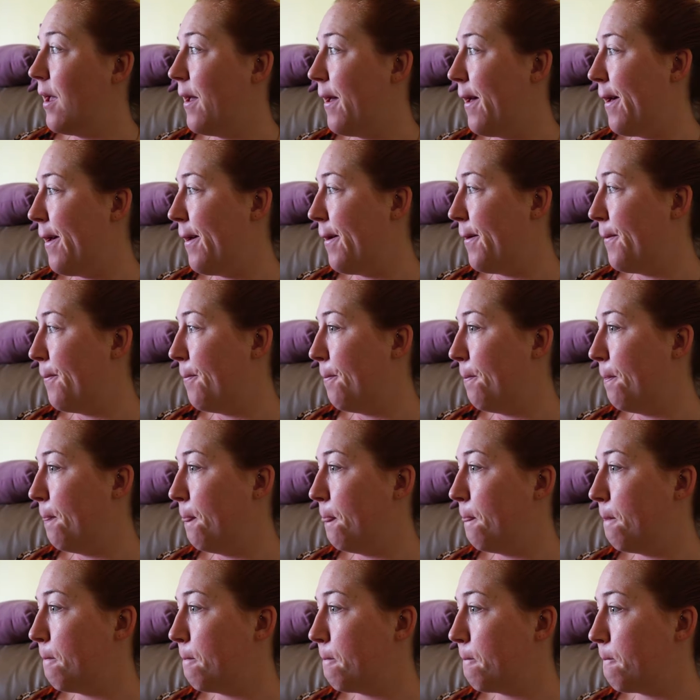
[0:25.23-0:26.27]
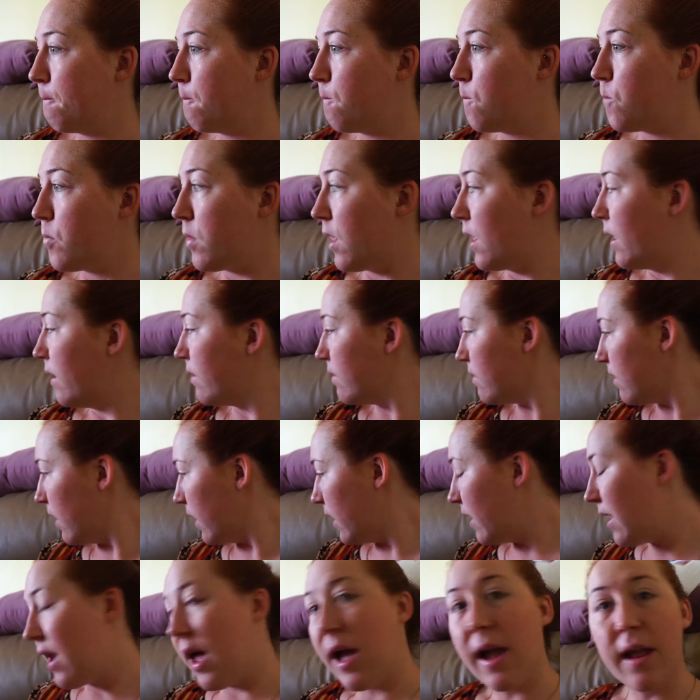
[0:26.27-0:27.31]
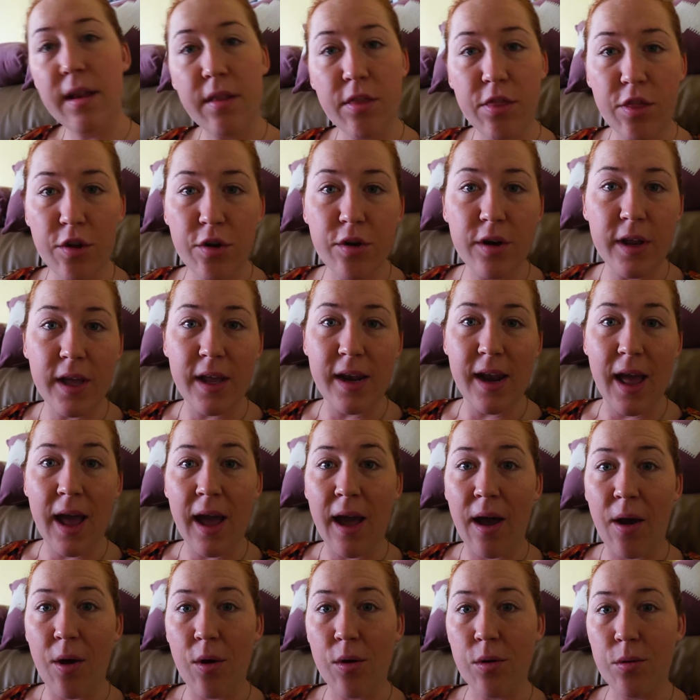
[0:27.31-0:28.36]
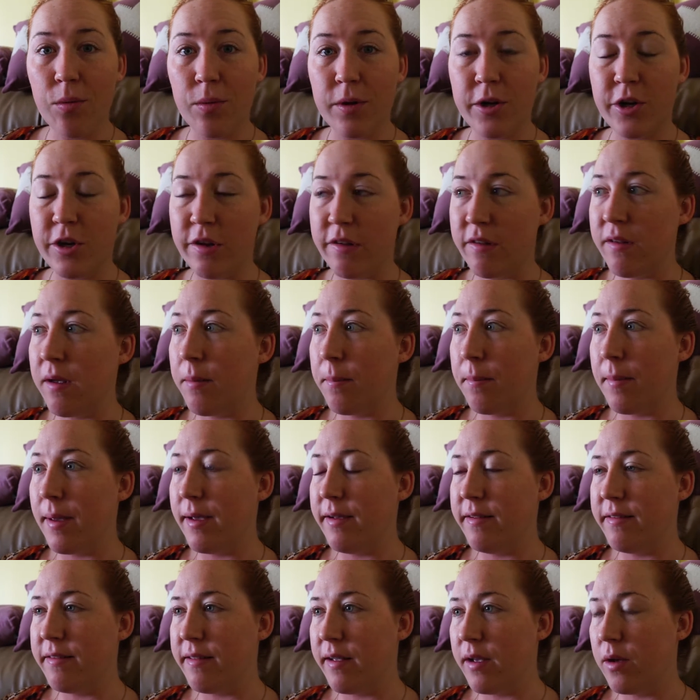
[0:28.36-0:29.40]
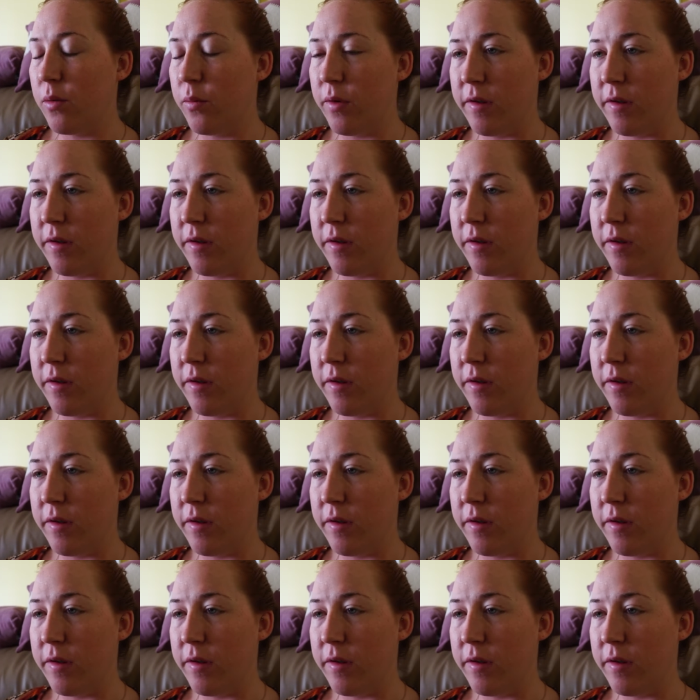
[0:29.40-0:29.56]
Um, it's like nine thirty now, which is amazing.